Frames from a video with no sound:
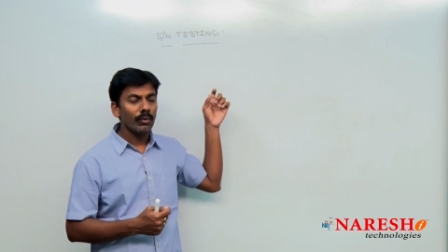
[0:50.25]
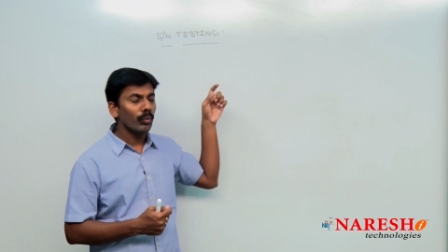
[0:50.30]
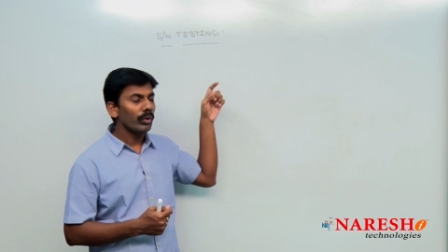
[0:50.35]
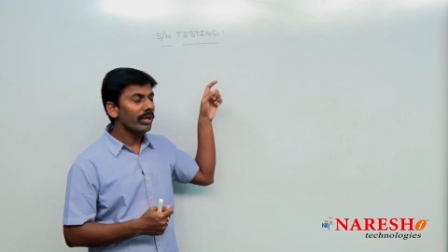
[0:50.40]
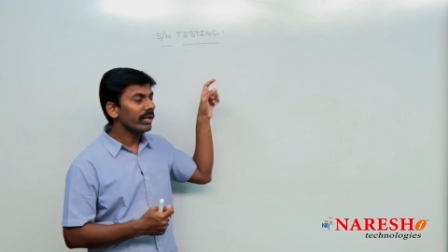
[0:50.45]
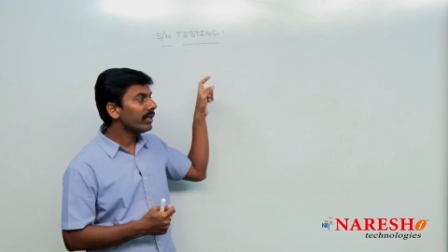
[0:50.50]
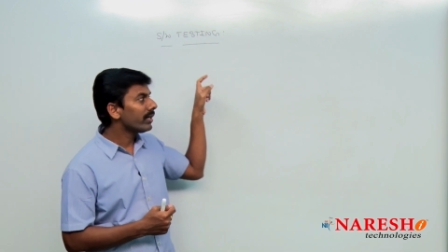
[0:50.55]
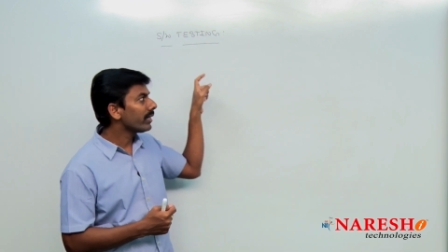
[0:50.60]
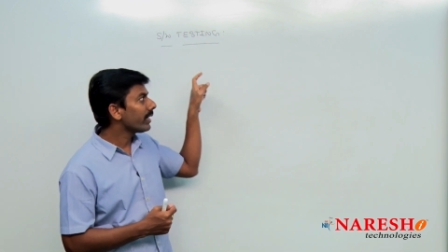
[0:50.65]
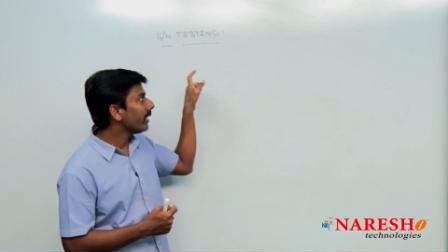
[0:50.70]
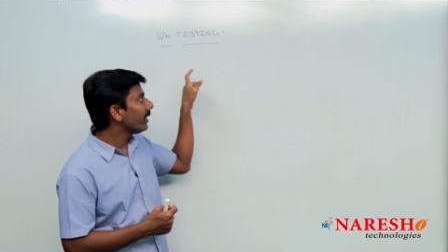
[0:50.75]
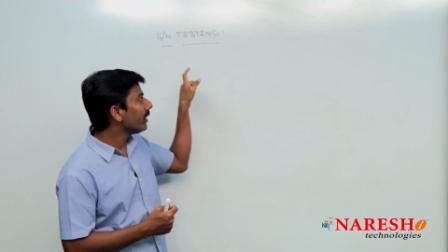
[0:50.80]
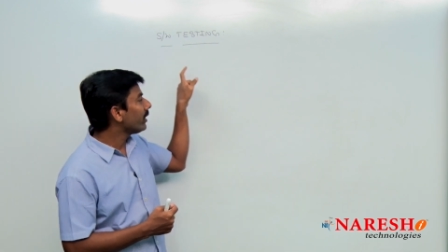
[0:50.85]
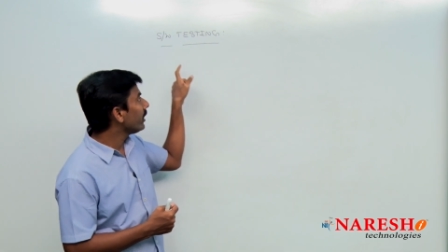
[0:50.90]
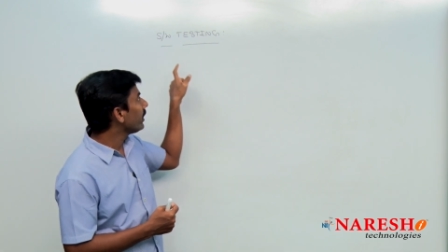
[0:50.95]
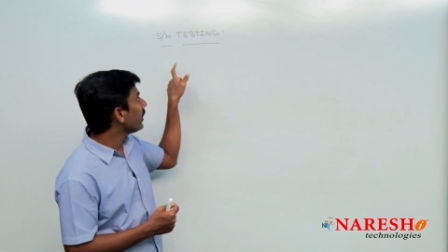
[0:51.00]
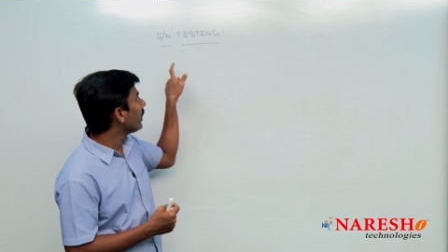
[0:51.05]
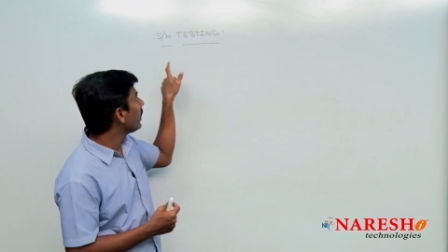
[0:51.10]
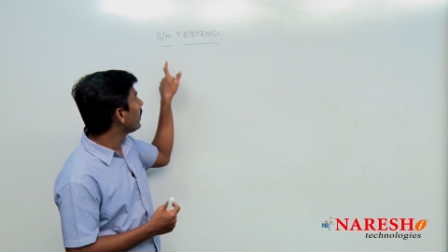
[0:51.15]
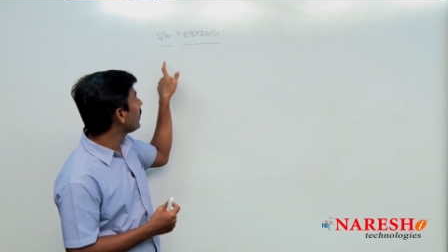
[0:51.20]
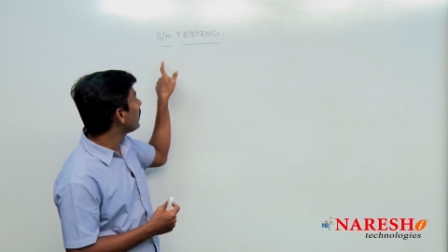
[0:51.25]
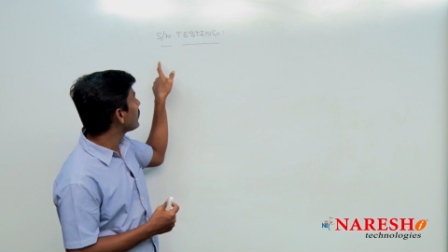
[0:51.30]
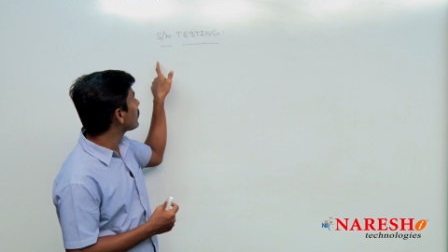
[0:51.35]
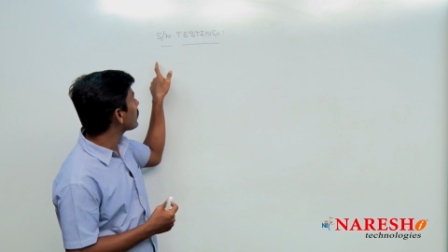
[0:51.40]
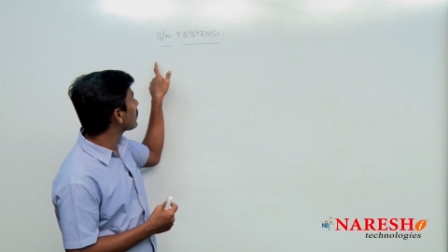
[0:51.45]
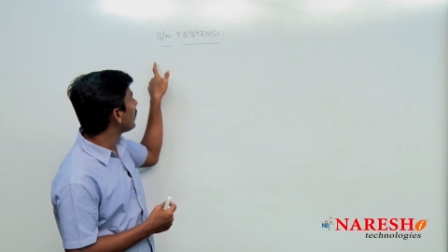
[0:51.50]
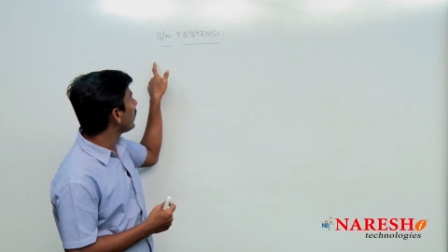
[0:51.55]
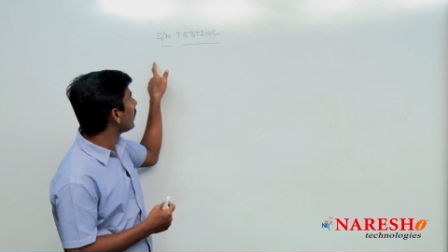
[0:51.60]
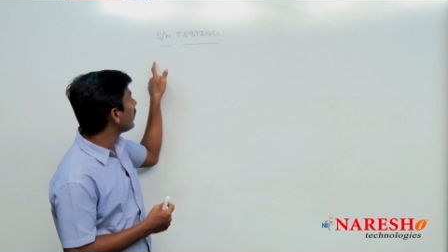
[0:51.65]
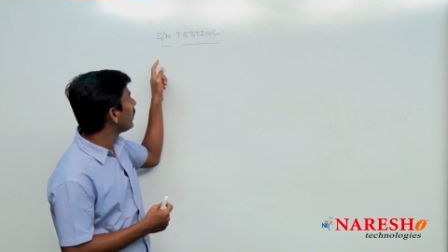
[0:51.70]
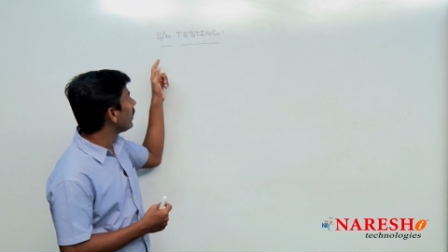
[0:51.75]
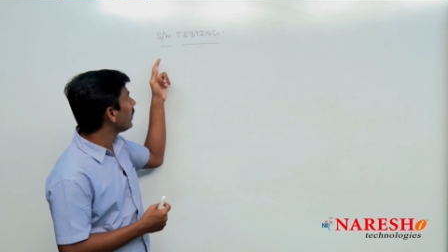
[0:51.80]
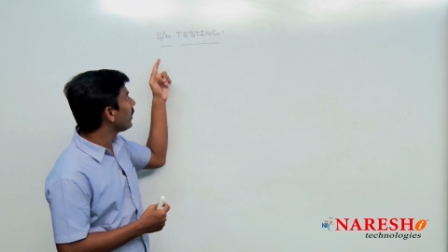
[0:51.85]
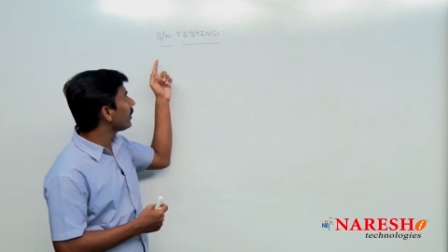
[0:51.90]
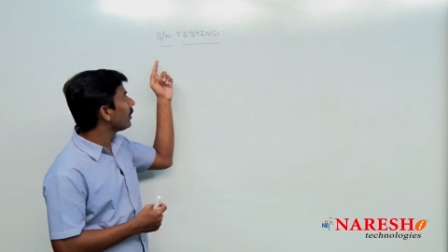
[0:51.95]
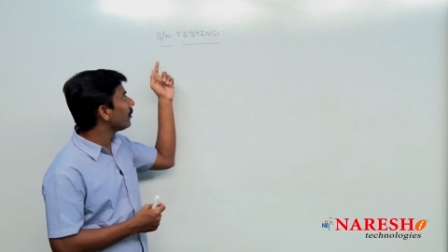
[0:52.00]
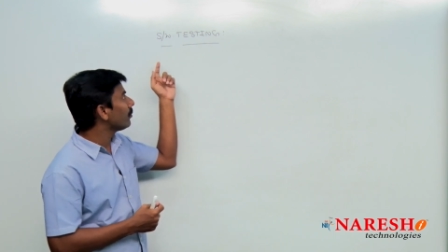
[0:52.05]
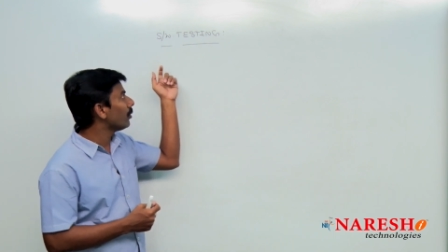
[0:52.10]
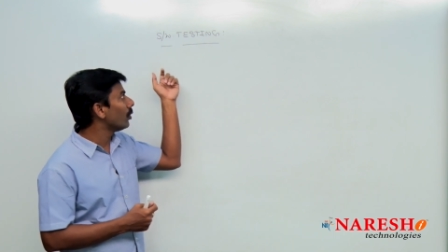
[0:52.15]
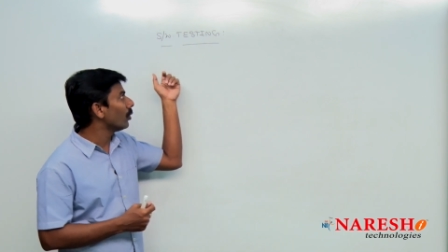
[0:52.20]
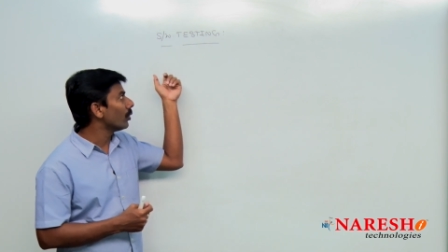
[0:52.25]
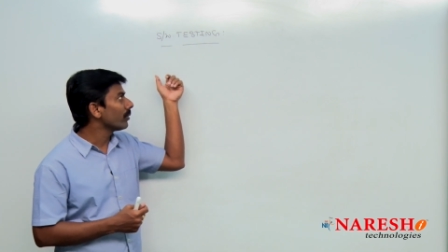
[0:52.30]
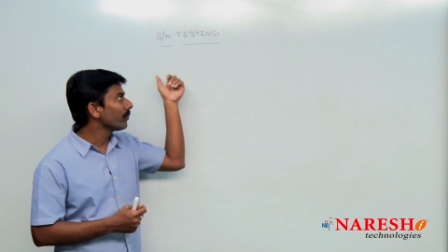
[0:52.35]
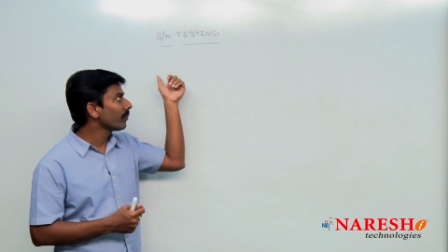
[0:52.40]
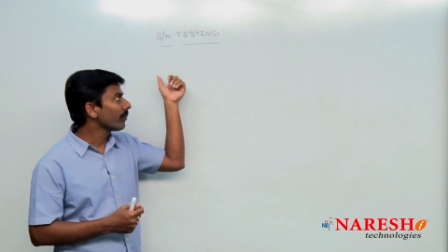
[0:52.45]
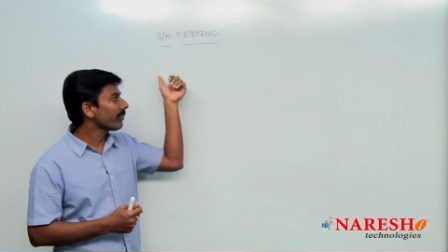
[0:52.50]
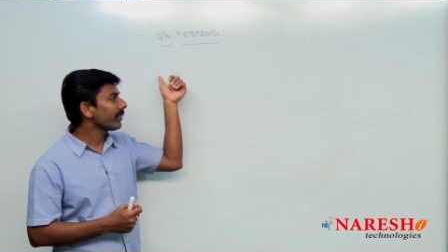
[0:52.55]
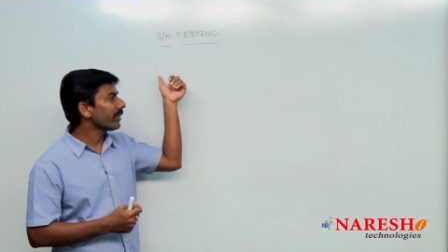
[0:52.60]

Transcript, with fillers: we are getting understanding about